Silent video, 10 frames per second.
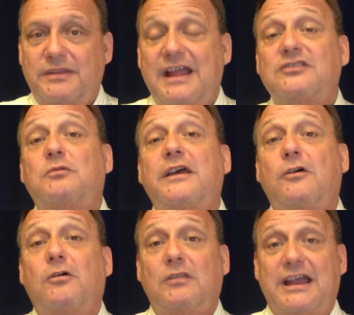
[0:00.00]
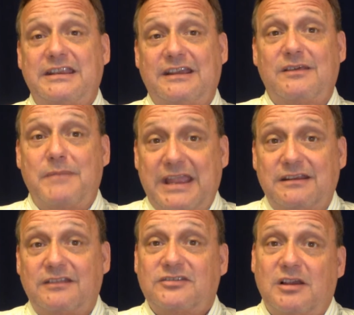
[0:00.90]
And that's why the whole idea of the
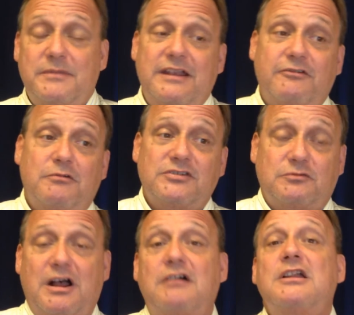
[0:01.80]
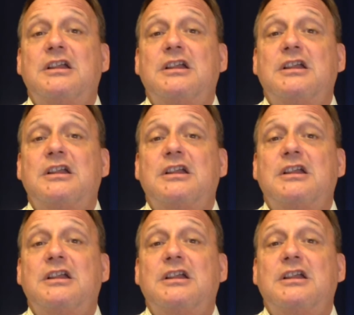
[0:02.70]
maintenance come in every once in a while.